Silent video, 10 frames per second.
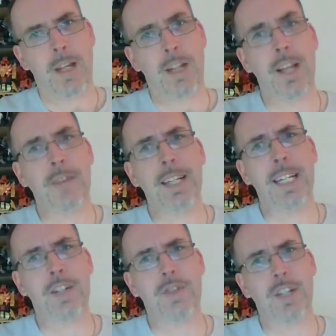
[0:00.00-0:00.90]
It's
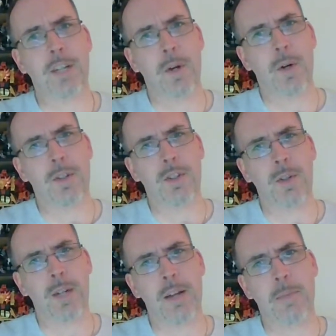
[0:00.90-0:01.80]
definitely an interesting mold. There's
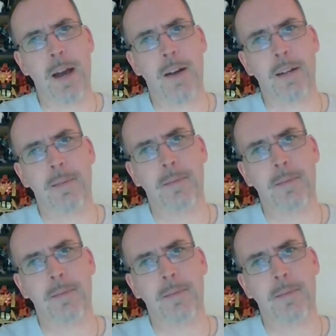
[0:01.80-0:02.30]
no doubt about it.